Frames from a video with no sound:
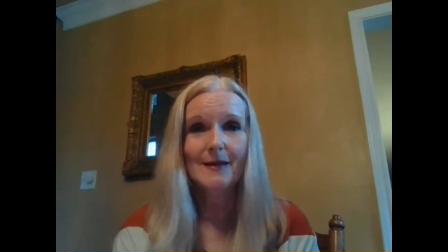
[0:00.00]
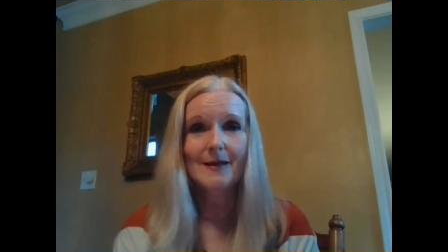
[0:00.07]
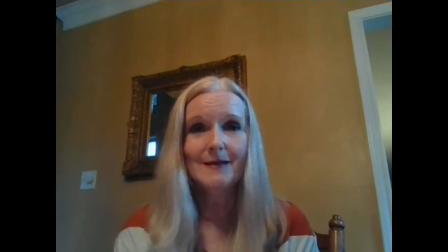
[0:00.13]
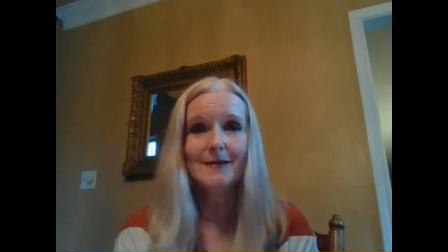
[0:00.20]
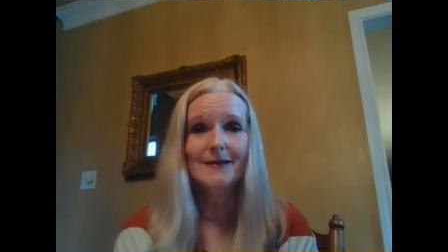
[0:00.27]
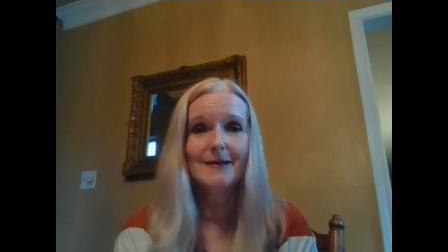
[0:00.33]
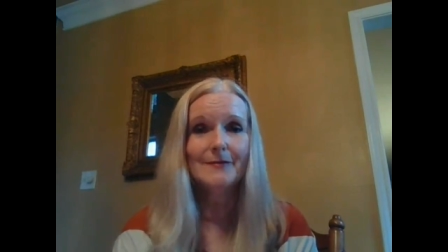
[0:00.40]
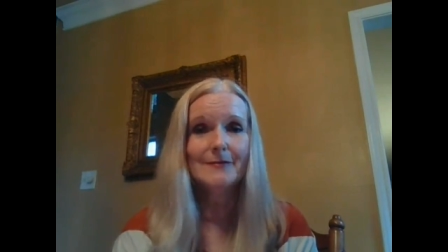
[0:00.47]

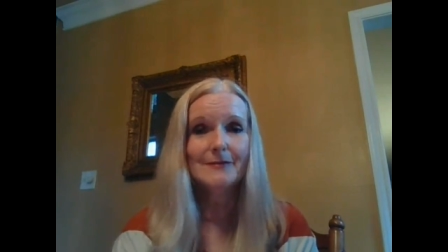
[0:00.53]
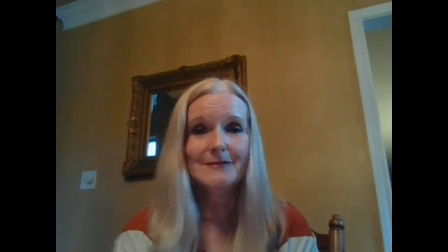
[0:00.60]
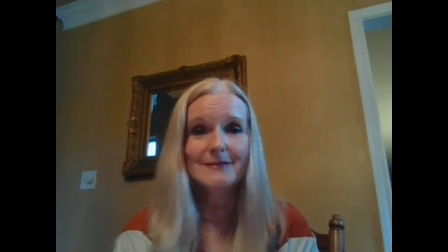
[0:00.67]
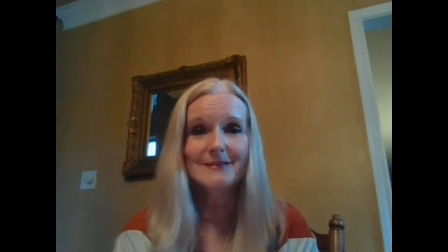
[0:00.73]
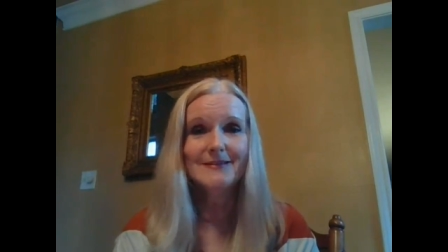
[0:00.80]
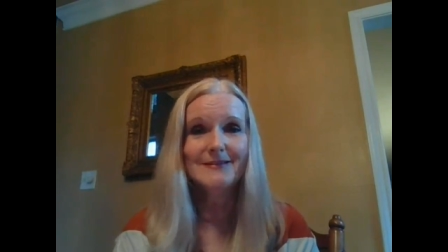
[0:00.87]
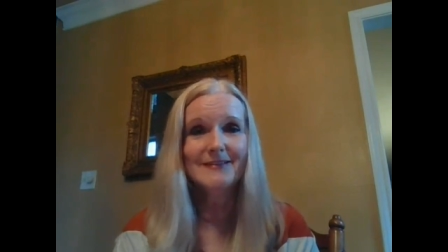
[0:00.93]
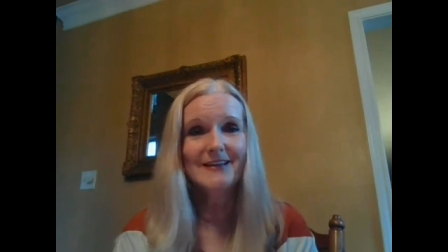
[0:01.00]
And I will
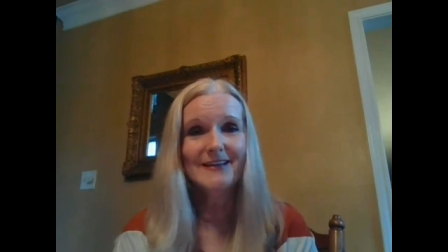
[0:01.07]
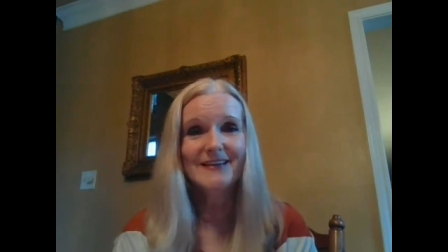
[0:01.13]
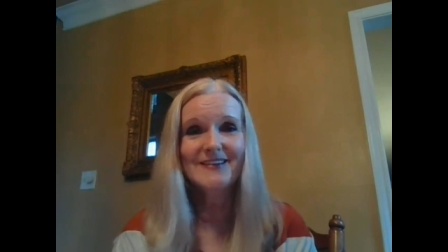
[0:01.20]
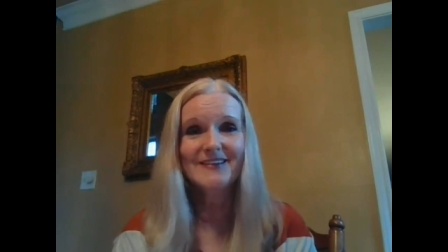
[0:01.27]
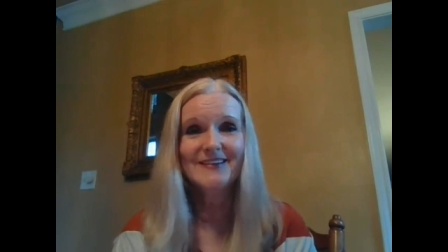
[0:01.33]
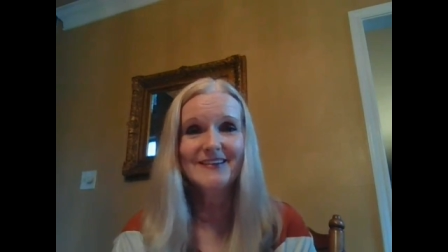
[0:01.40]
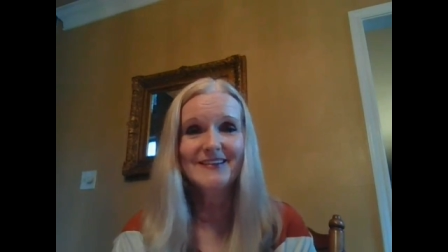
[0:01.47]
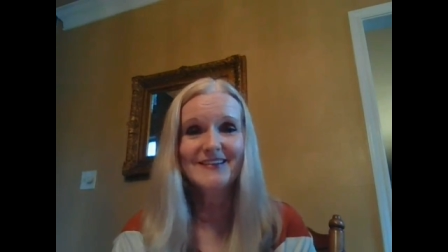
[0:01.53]
see you
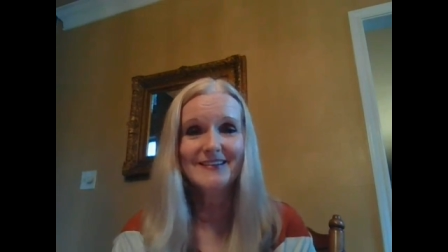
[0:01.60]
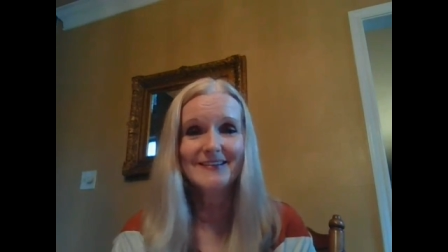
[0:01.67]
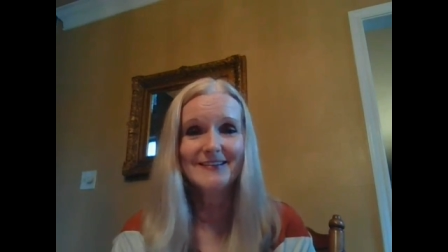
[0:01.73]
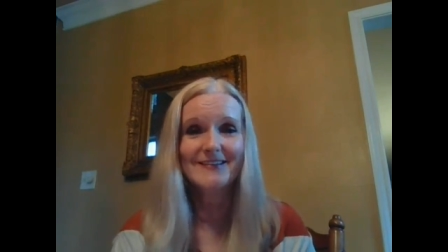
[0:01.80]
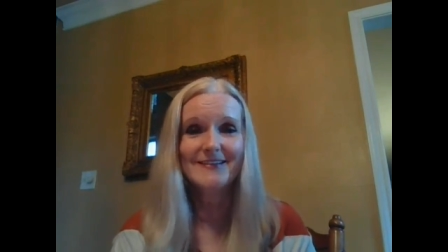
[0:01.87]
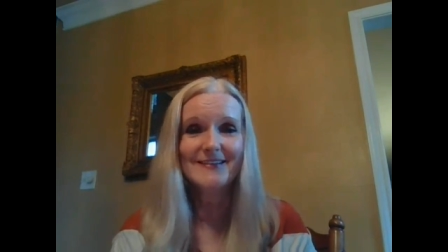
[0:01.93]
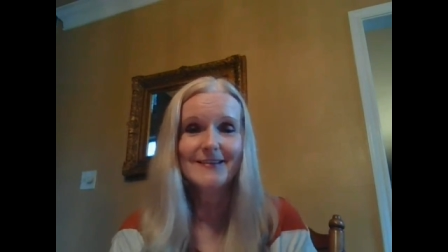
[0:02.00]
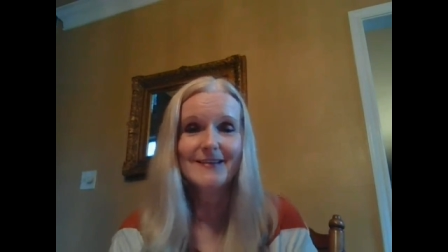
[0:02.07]
later.
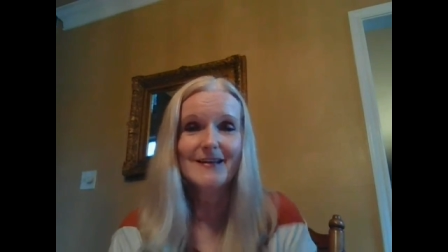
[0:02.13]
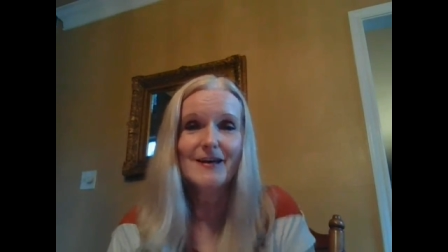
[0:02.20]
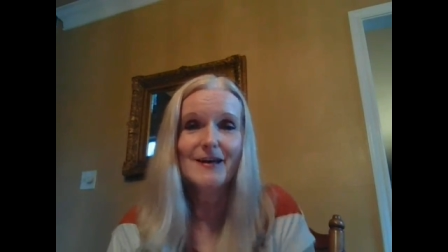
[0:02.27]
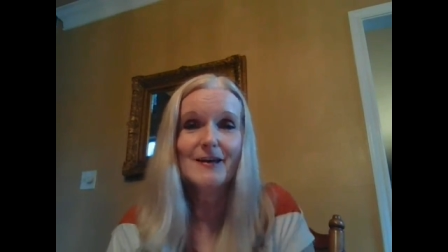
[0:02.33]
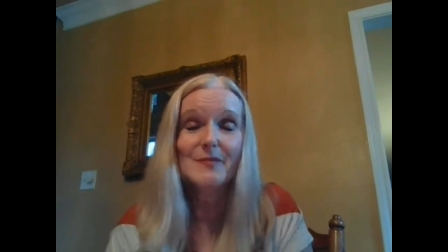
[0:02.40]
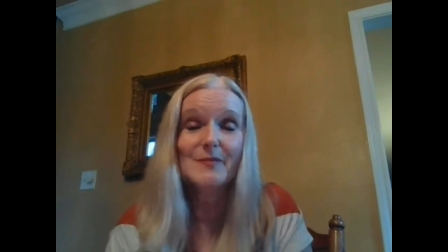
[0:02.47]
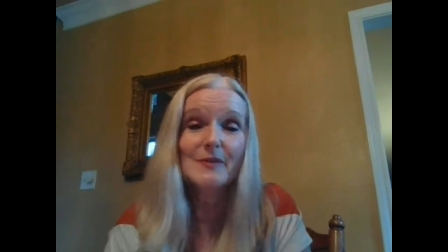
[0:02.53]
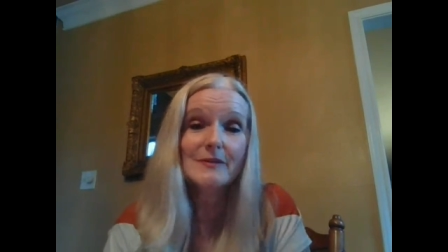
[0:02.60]

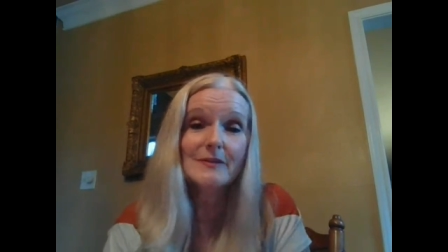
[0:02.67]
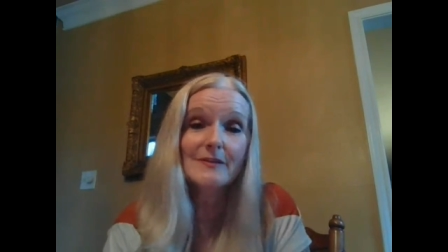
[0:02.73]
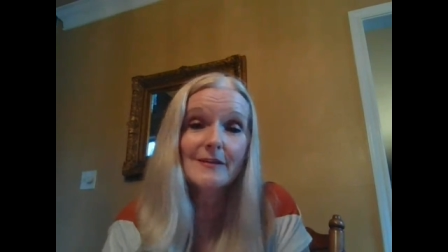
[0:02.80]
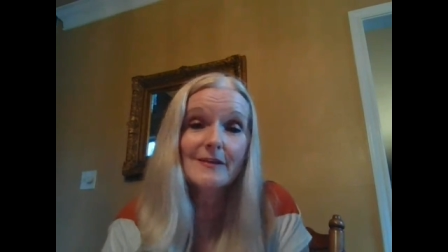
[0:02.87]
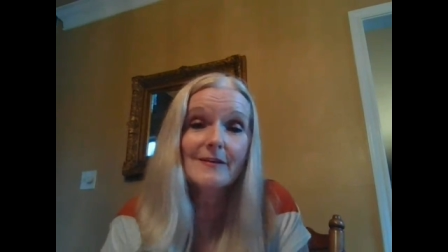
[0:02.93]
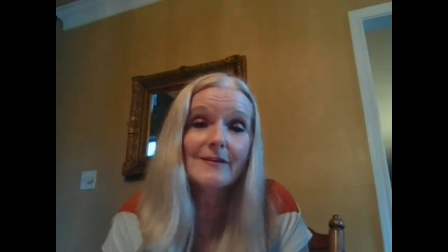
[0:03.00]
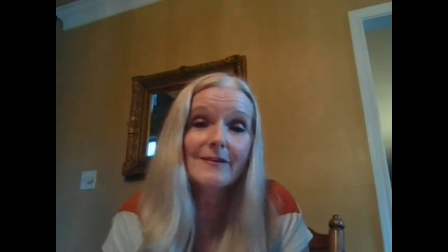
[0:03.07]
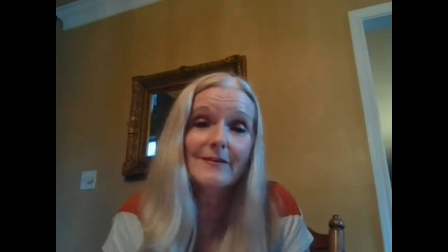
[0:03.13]
I miss
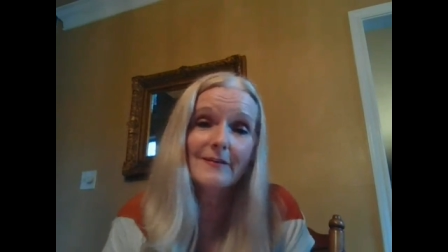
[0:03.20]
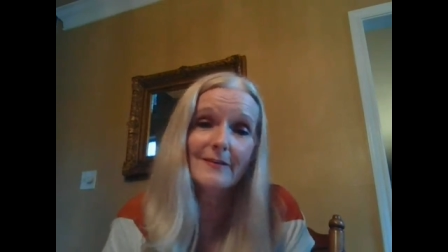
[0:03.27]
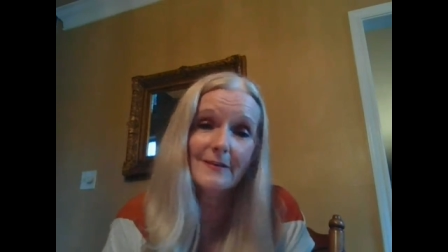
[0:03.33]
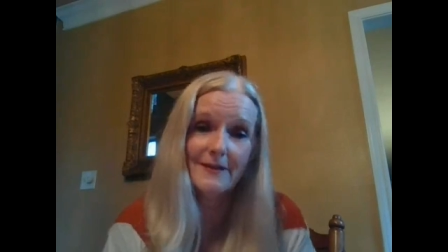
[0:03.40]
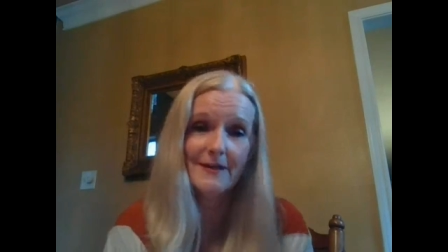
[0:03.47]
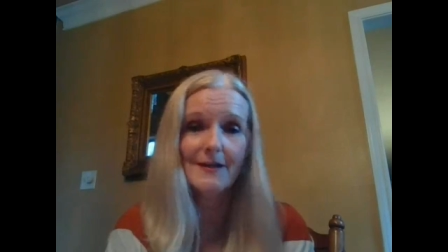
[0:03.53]
you